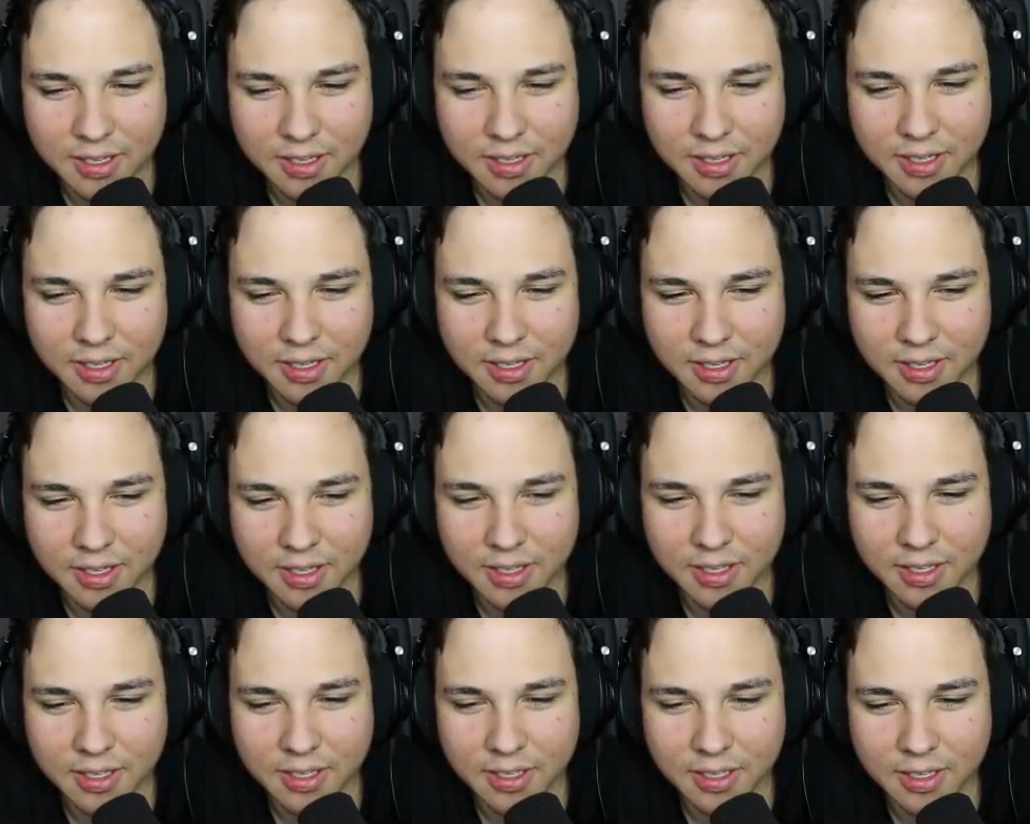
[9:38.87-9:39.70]
Tina's it to the lie
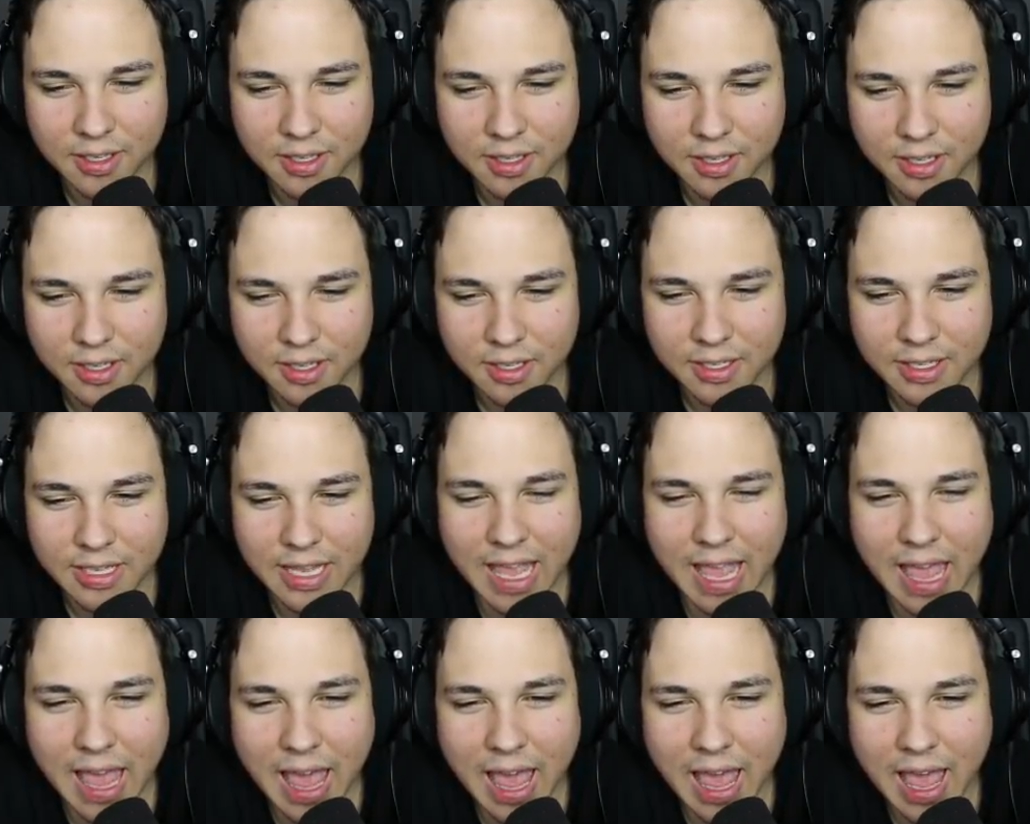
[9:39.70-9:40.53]
detector. Feeling.
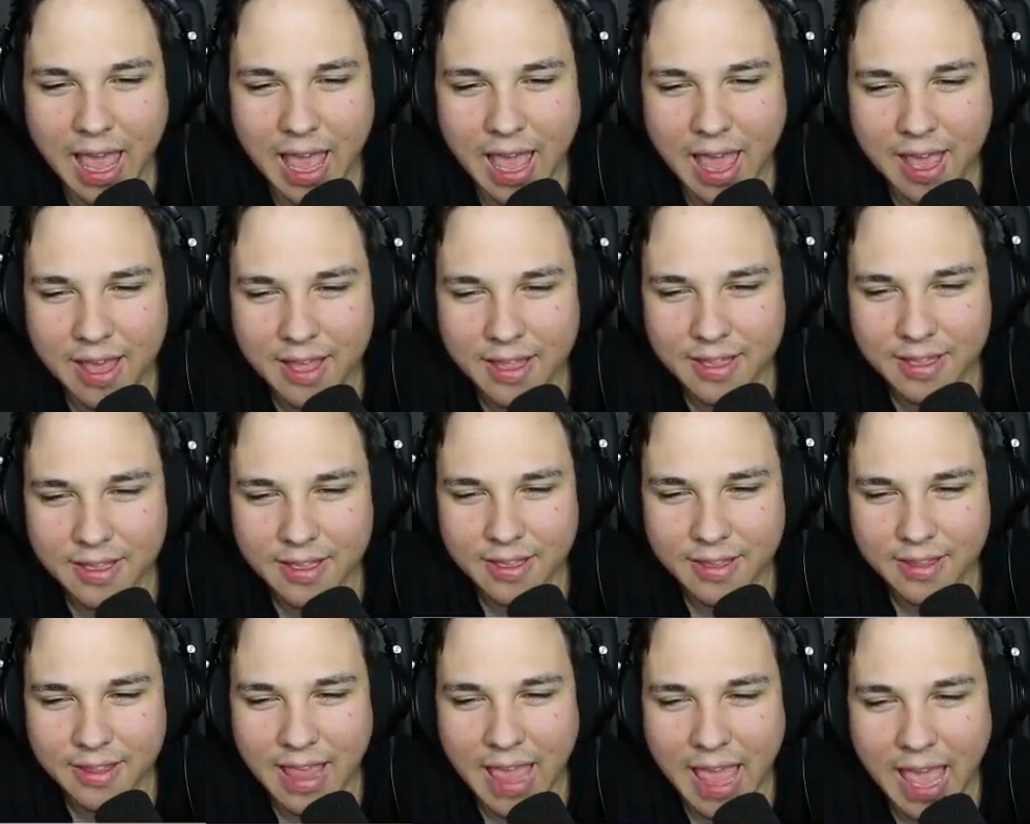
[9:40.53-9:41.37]
Yeah,
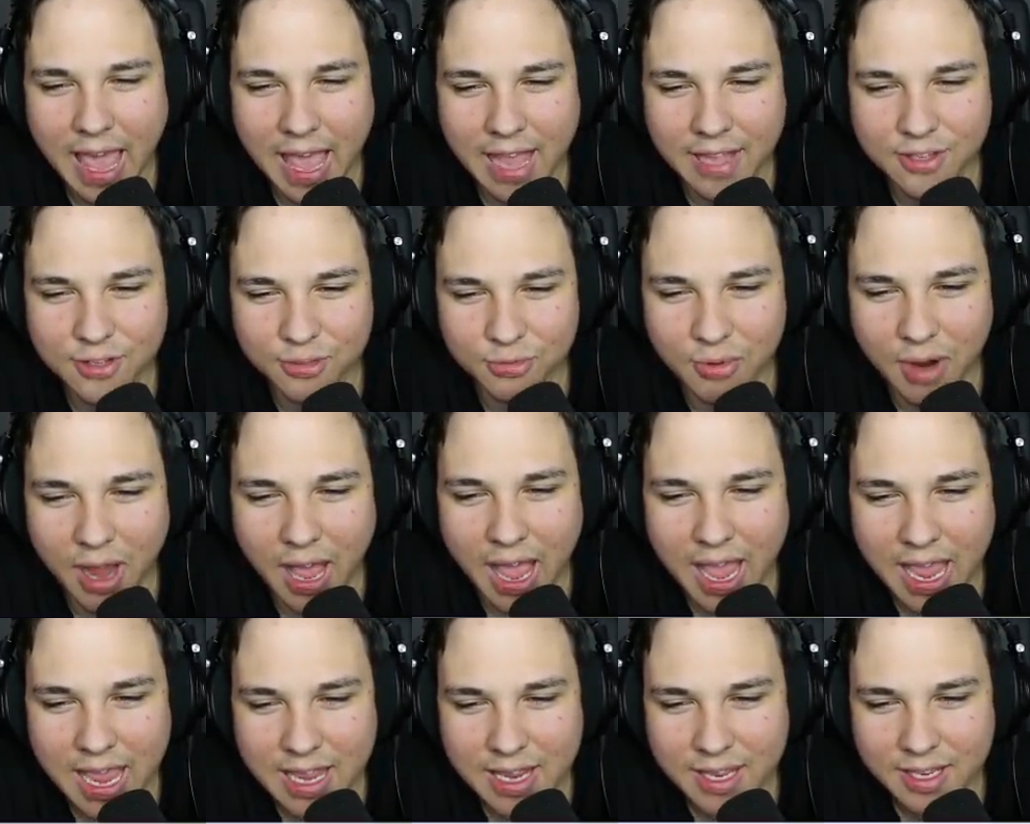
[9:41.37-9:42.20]
that's
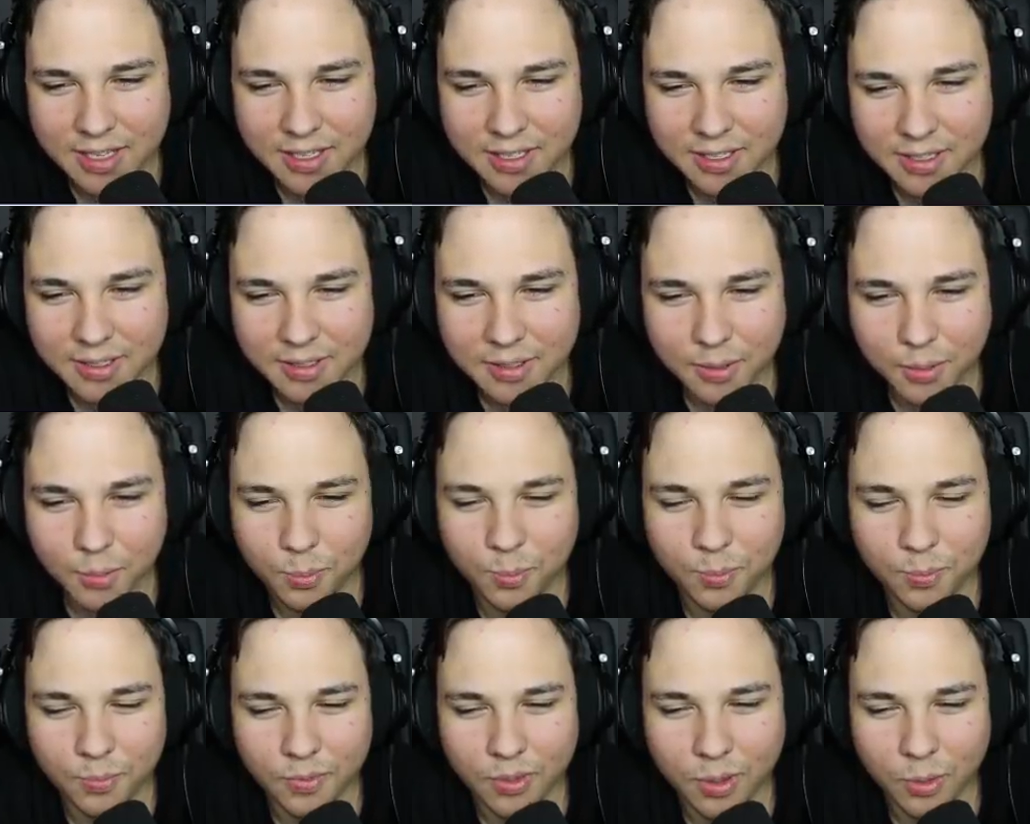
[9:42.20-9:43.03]
right.
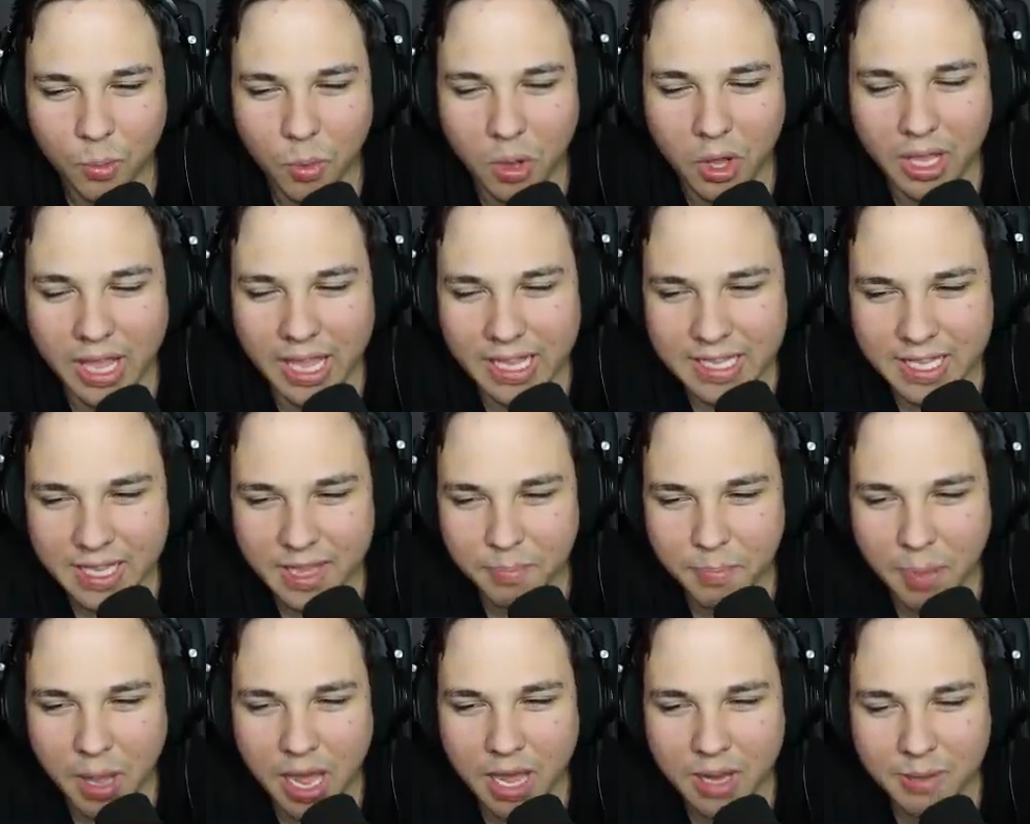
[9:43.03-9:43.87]
We'll get to
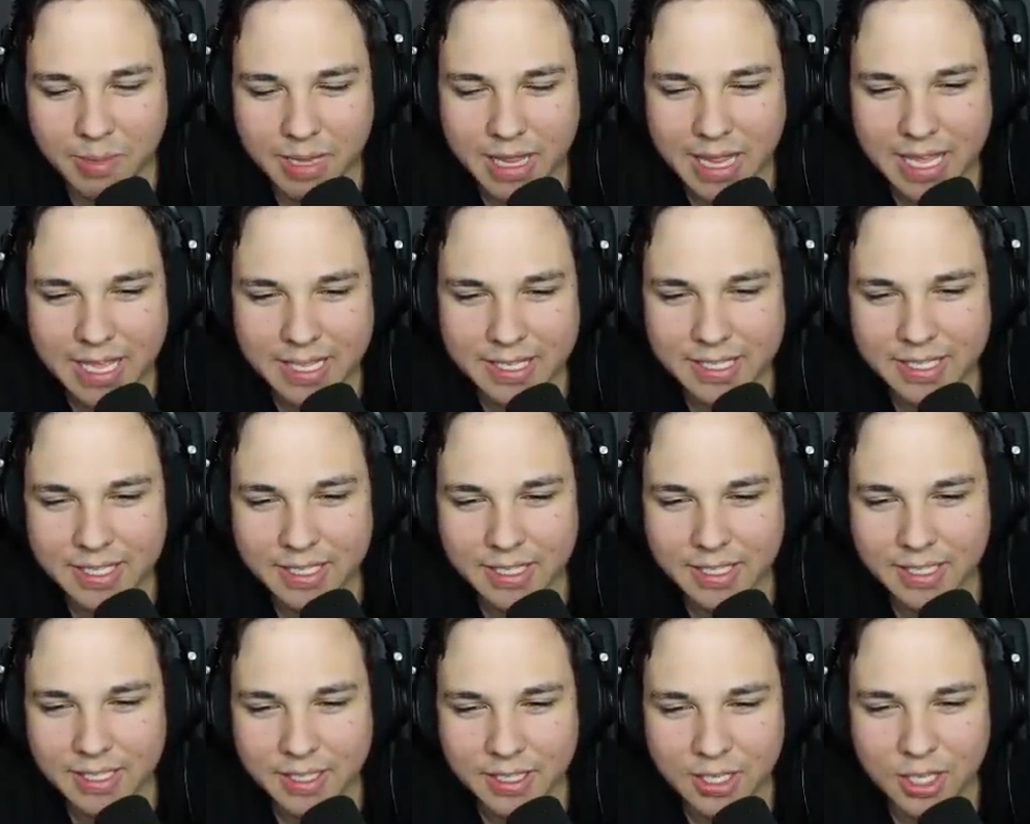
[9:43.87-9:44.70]
the bottom of this.
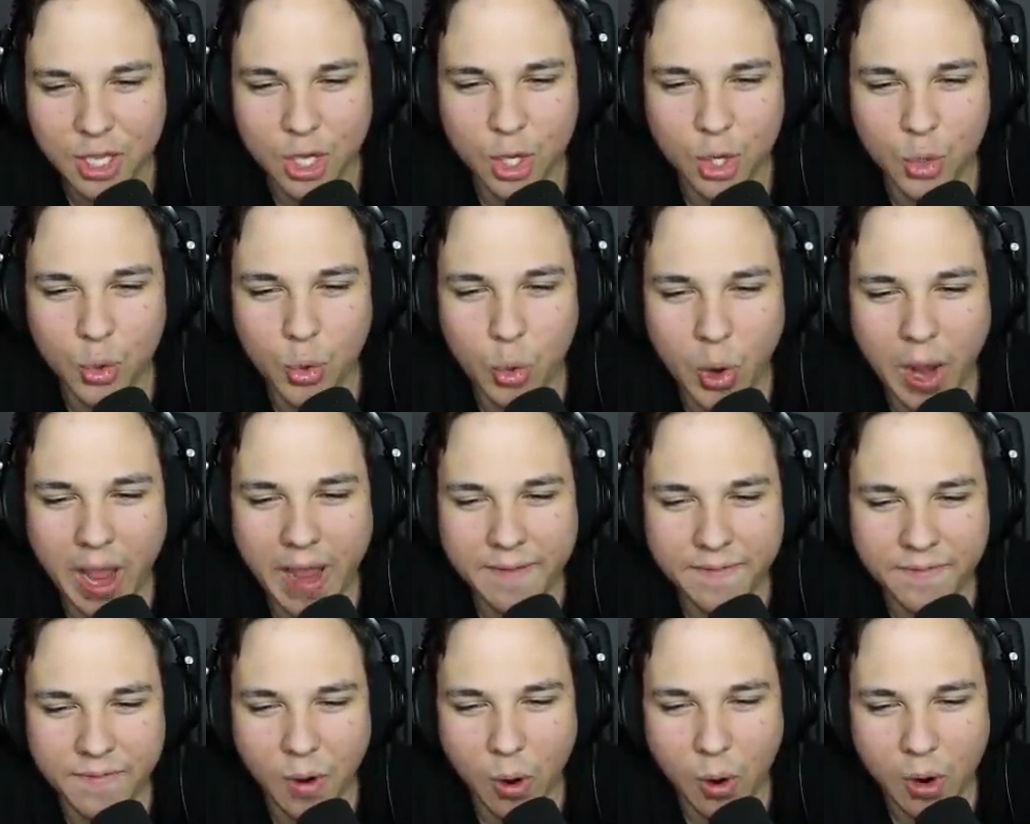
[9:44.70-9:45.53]
You
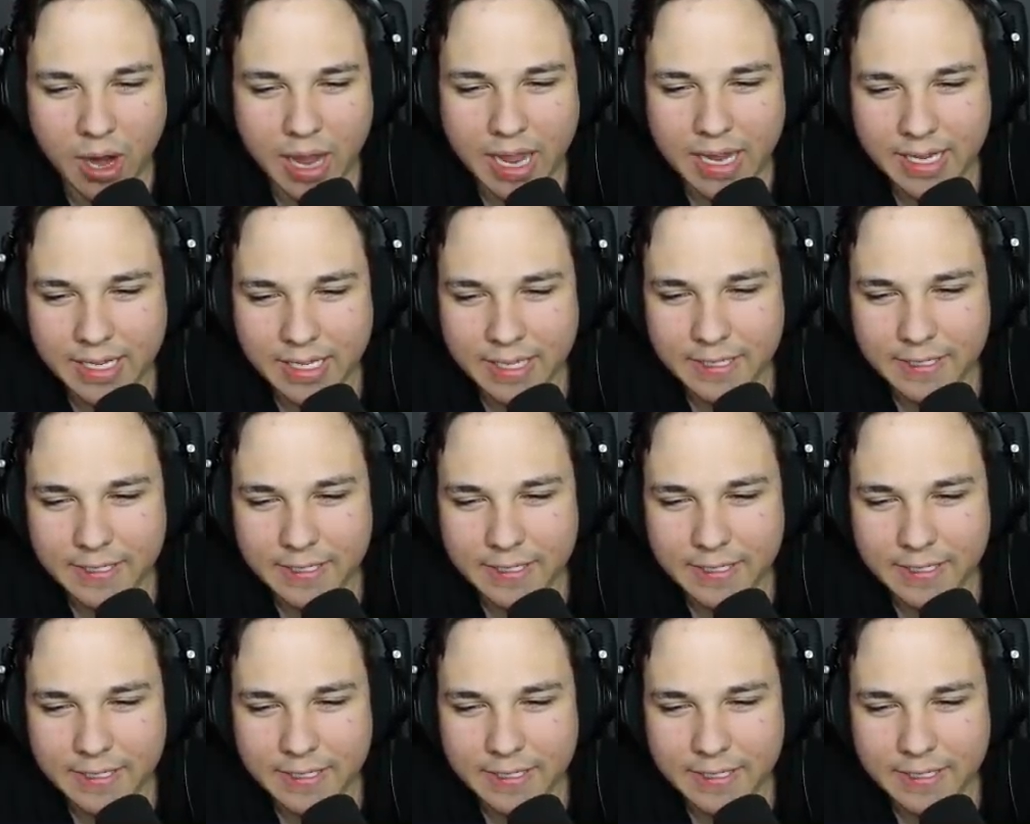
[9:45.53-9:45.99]
wait for it.